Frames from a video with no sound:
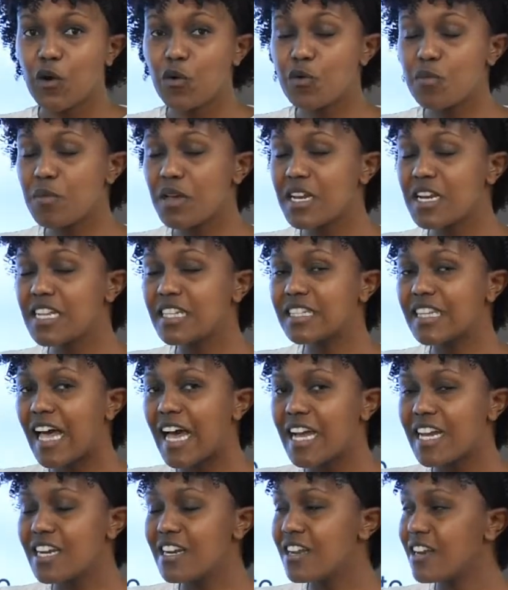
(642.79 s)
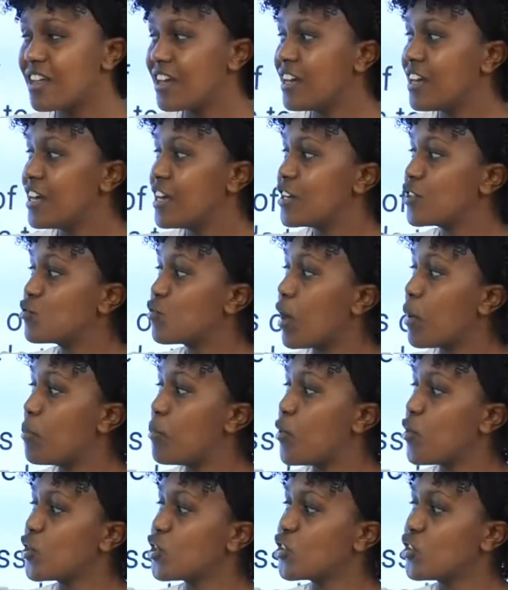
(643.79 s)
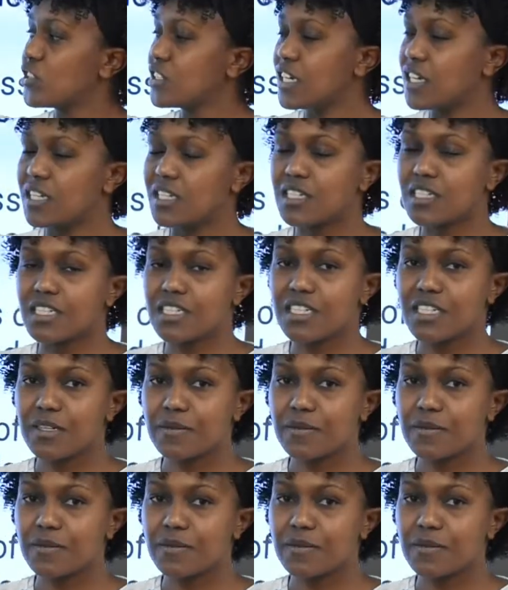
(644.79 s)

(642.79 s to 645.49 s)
we may decide to apportion it